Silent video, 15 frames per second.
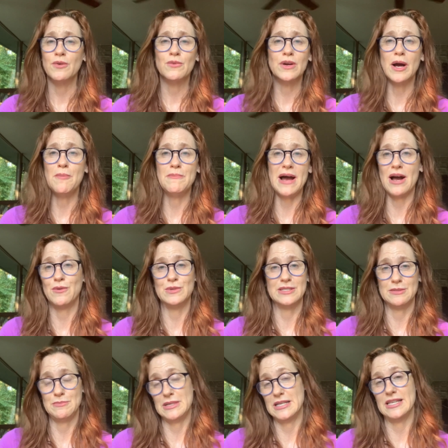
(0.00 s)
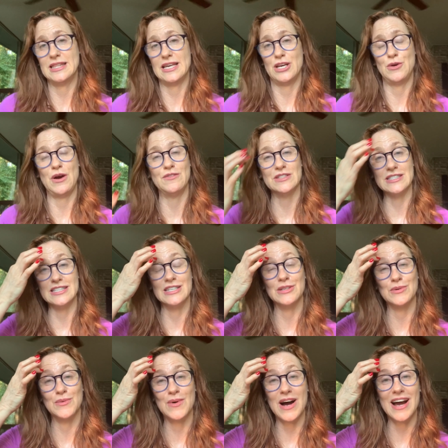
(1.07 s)
come back with somebody that you haven't seen in a
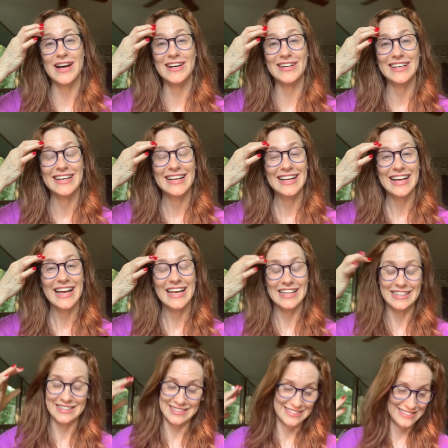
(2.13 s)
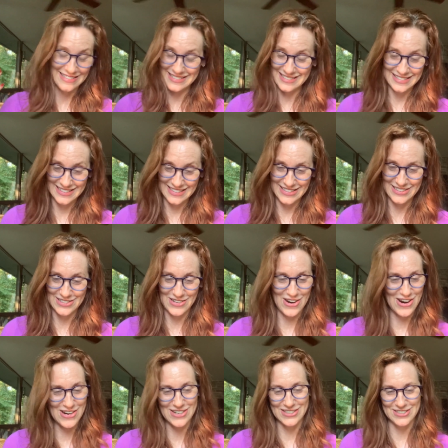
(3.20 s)
while and your
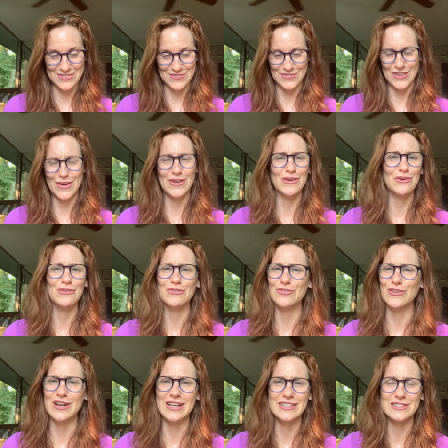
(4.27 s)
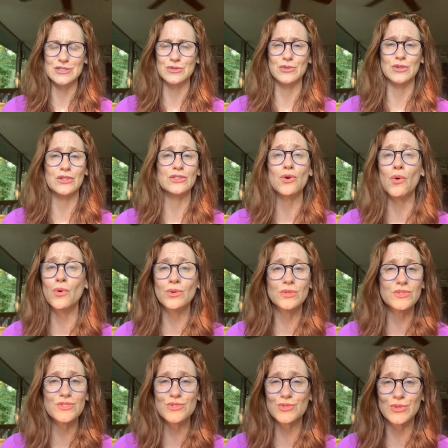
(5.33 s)
heart are very old friends, or a total
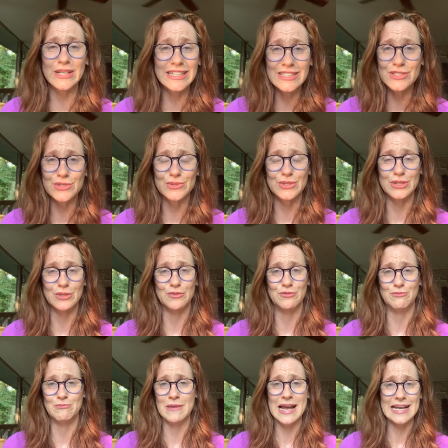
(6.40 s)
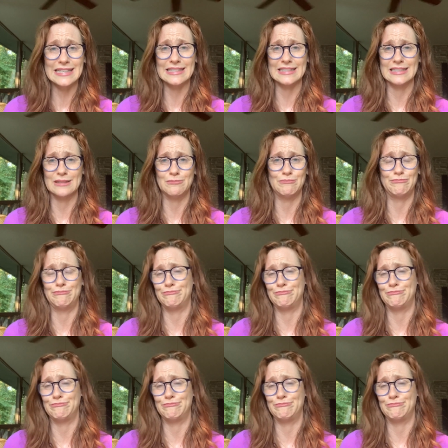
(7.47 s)
stranger that you've met in a,